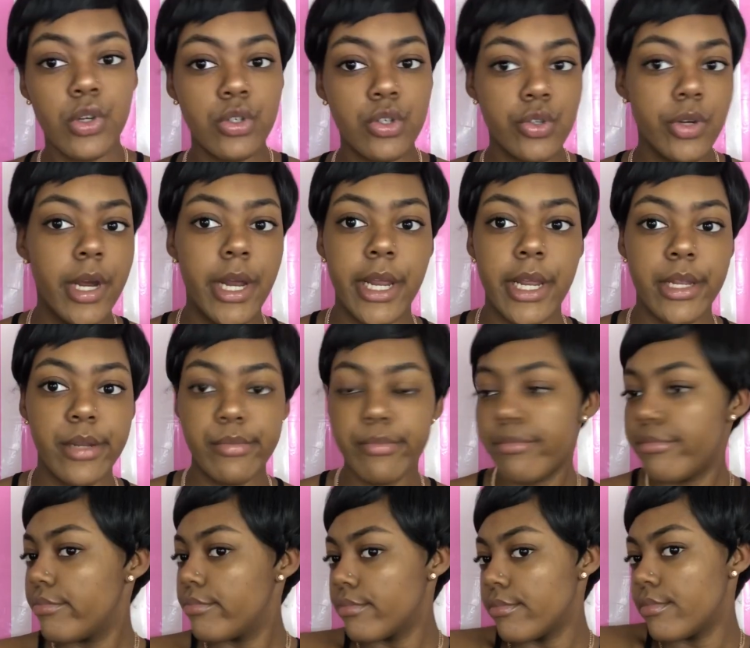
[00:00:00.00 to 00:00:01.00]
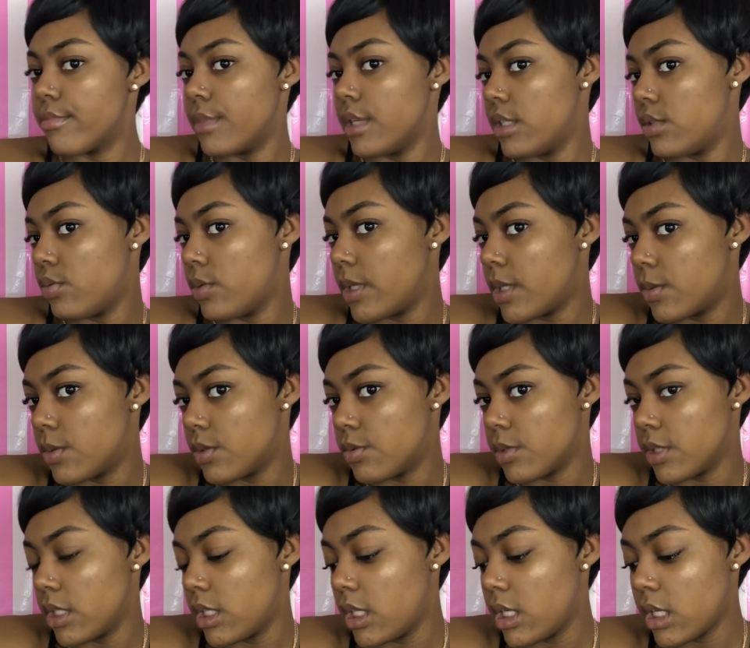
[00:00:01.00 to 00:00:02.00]
try it. This wig was
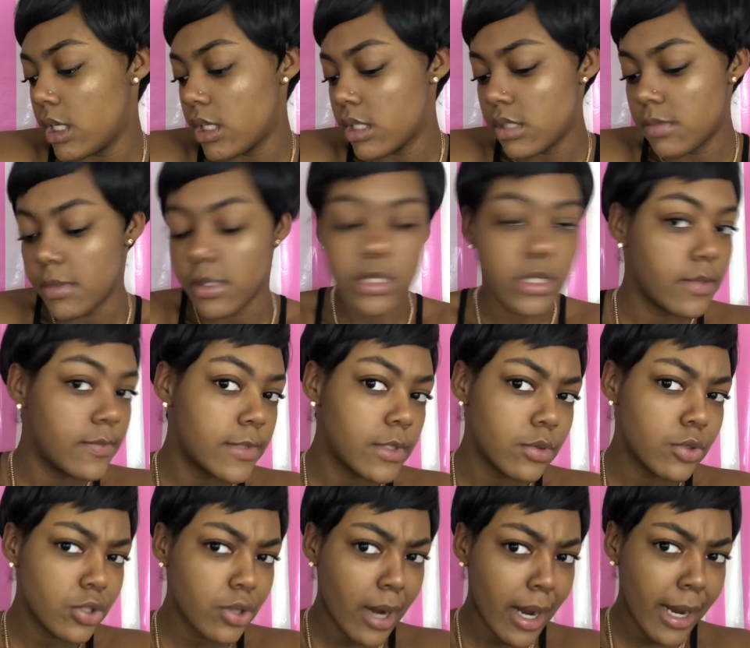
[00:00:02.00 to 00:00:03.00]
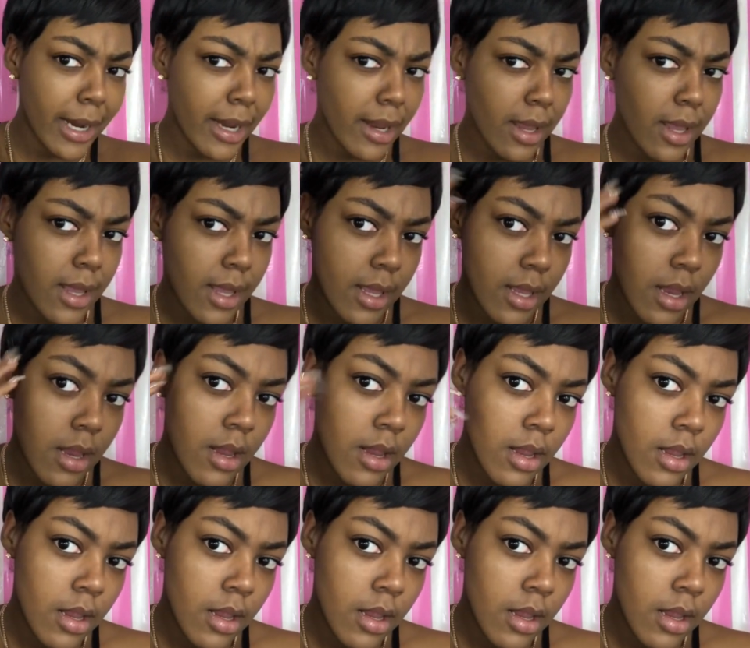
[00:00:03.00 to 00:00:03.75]
really inexpensive, so try it.